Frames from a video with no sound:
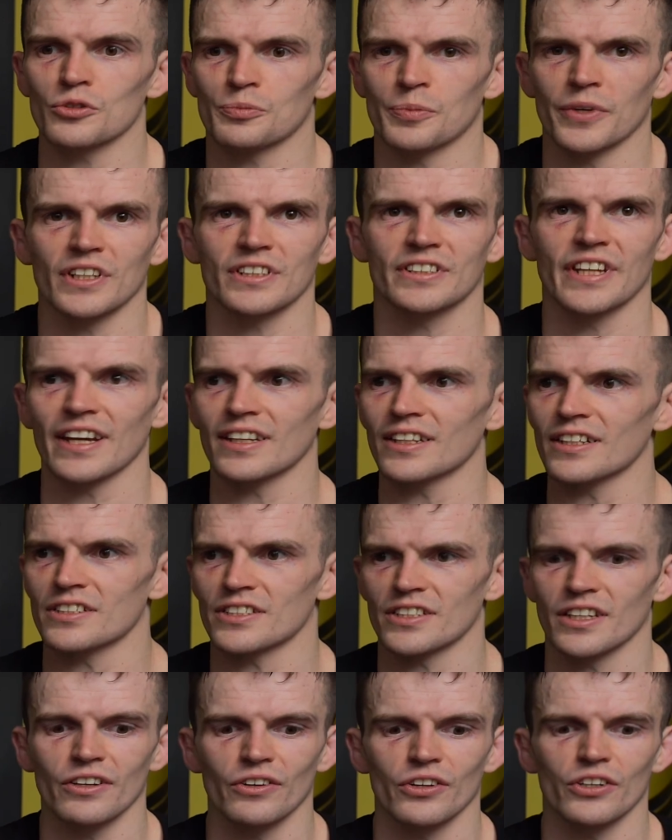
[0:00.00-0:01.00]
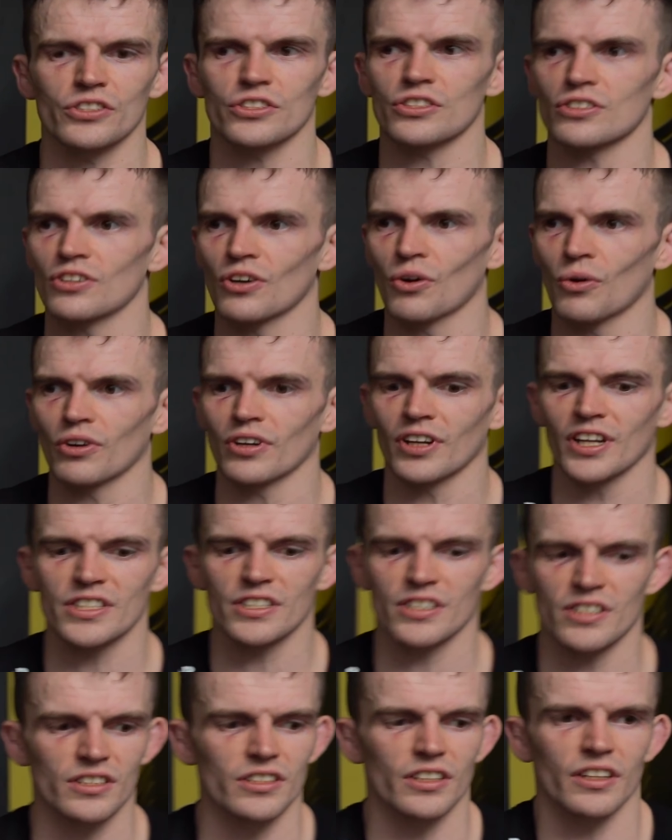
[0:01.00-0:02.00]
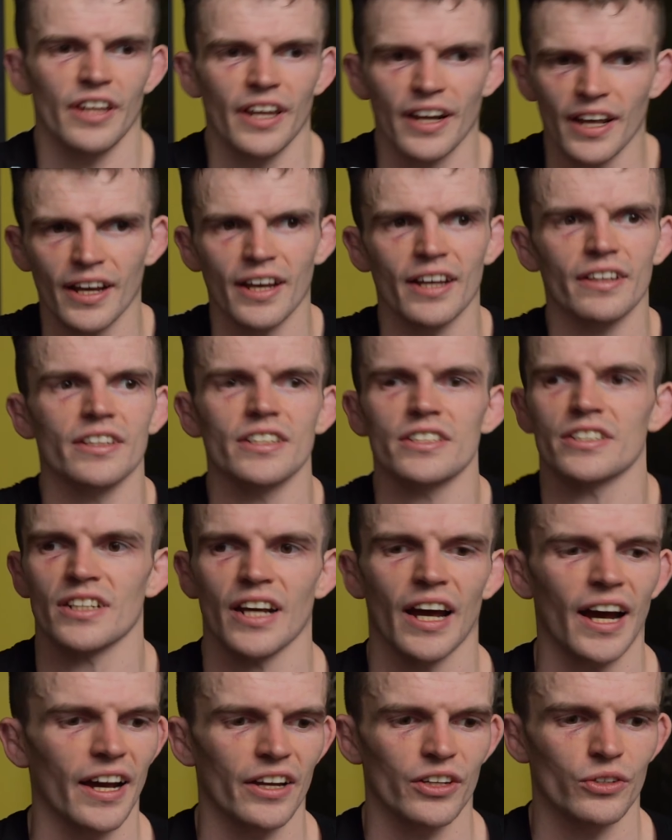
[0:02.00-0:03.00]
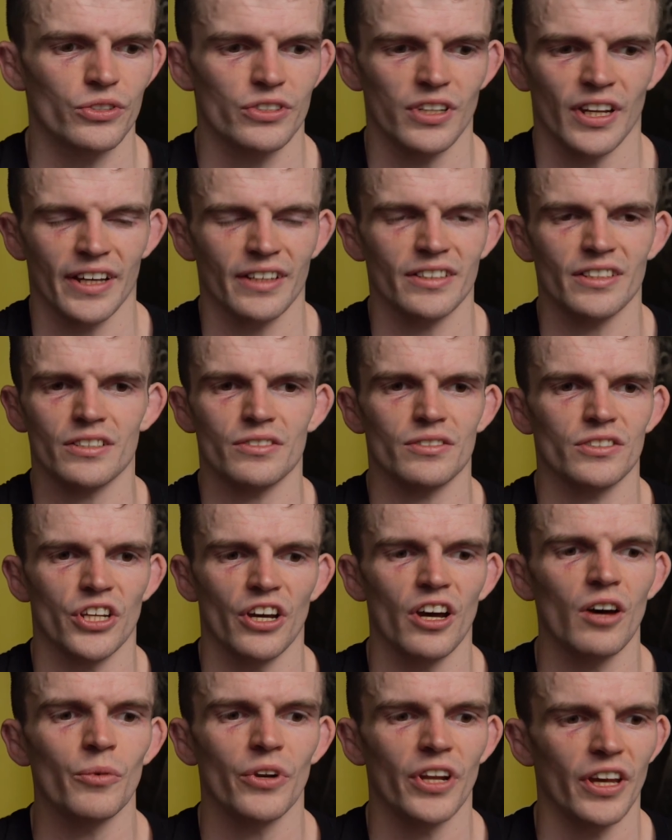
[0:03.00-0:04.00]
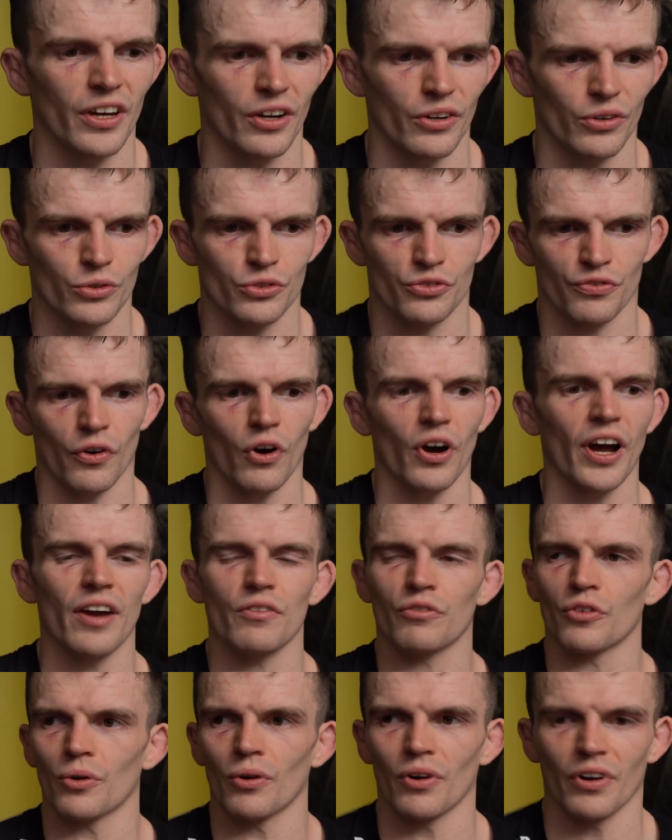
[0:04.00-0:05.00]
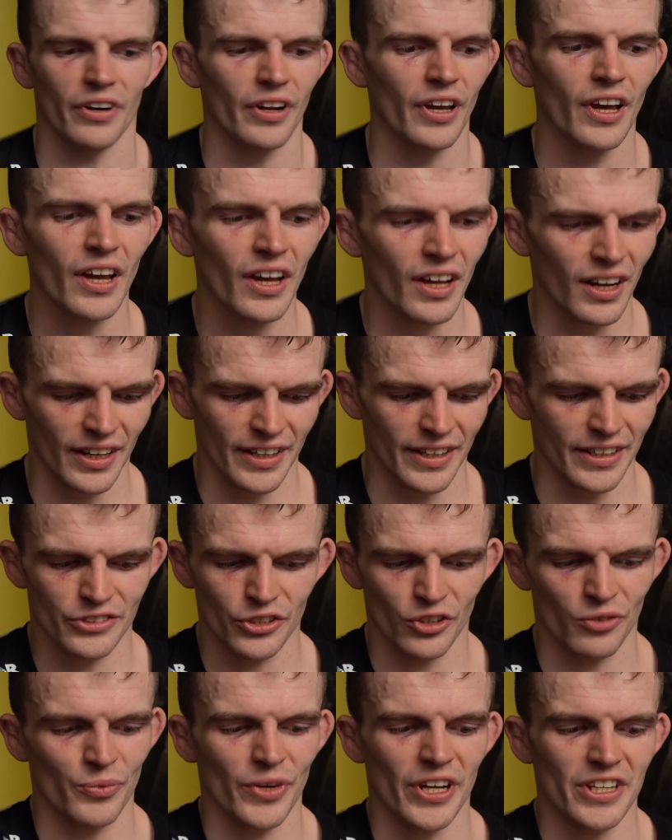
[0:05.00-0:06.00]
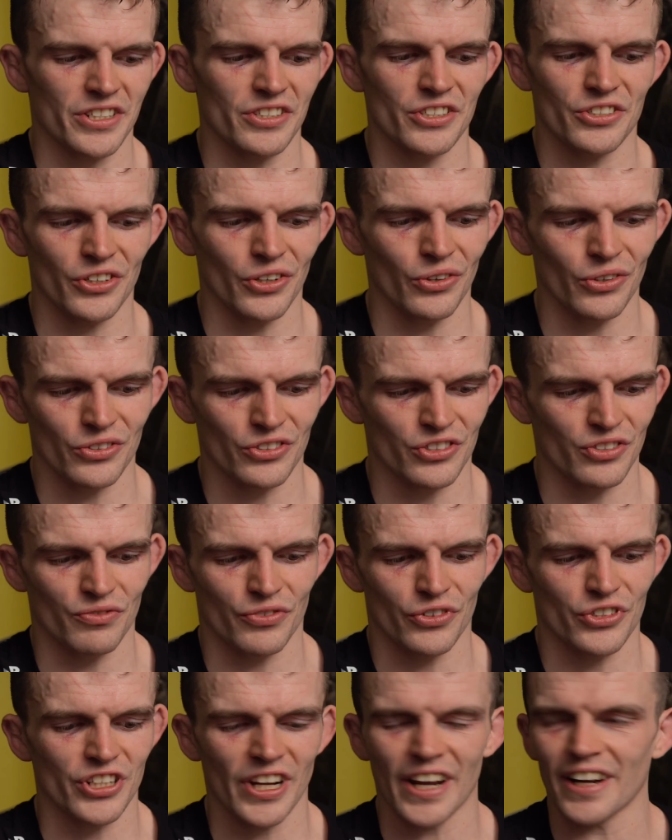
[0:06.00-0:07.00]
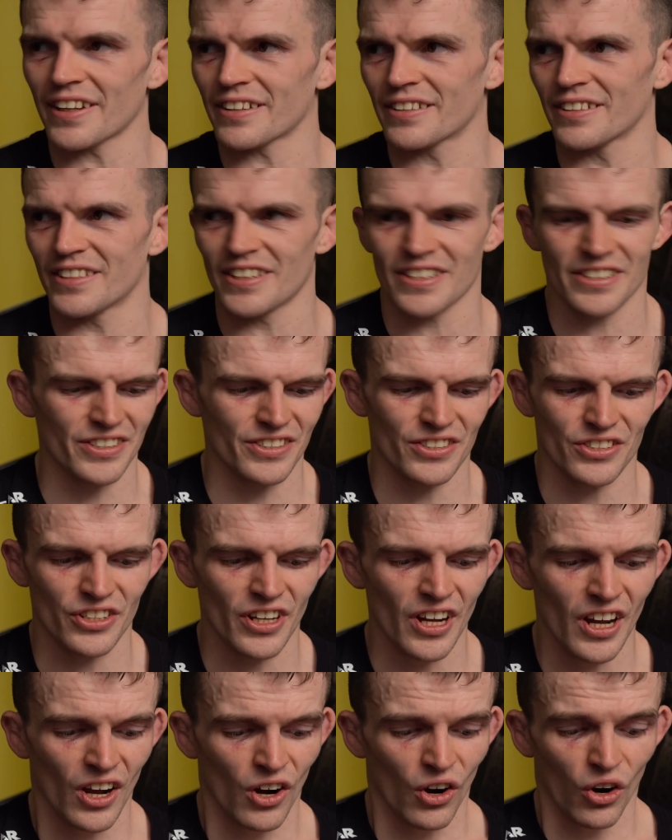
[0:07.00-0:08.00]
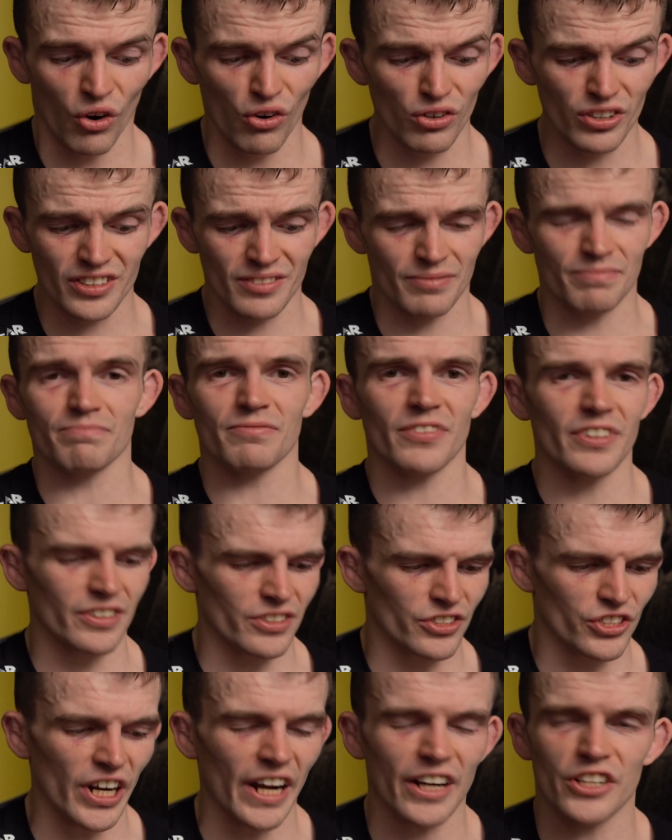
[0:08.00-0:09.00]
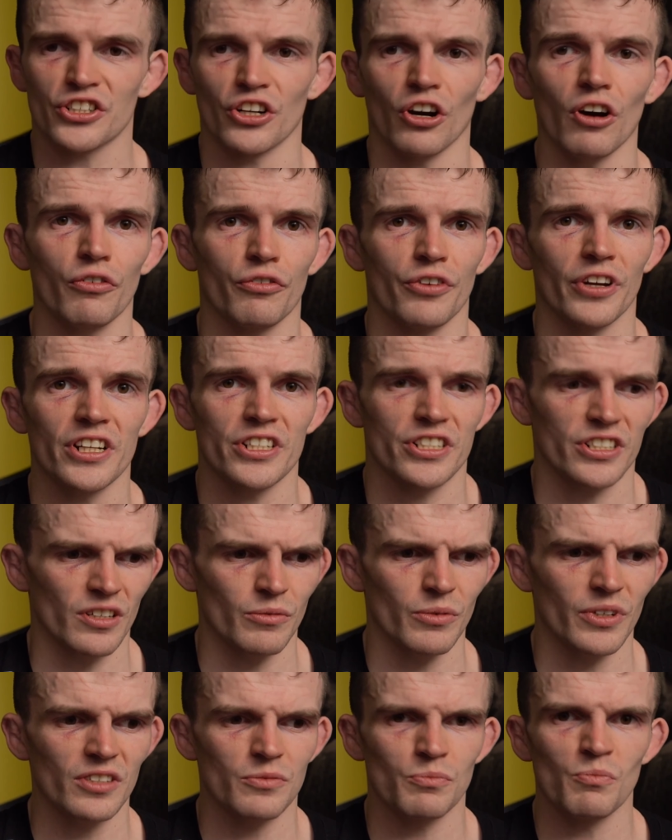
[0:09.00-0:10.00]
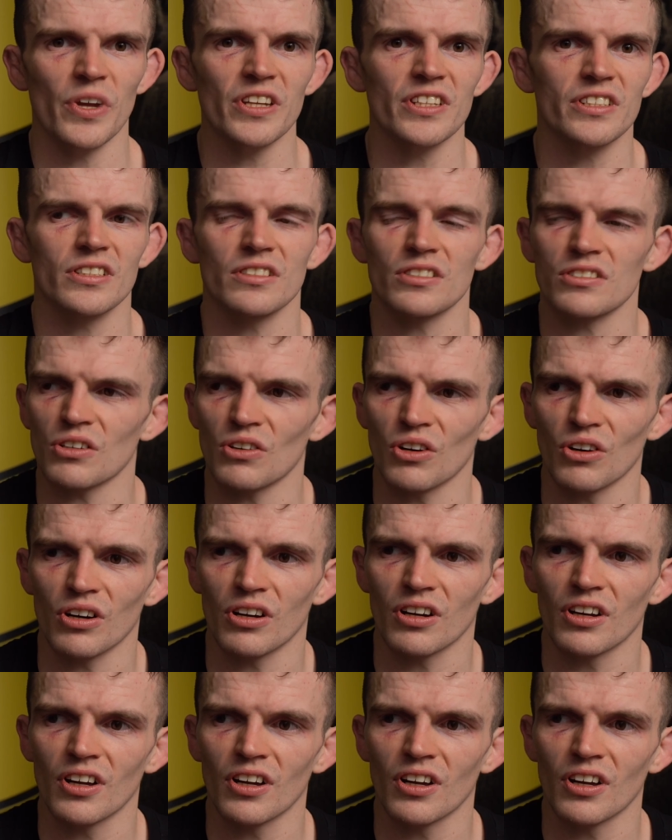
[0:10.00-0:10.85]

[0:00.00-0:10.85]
was being deadly serious, and no one listened. And then I get this guy who's like this Terminator who's fought everyone. Like he took Mason Jones and Vucenic the distance. Mm-hmm. Only Jack Shaw finished him, and he's mint. So.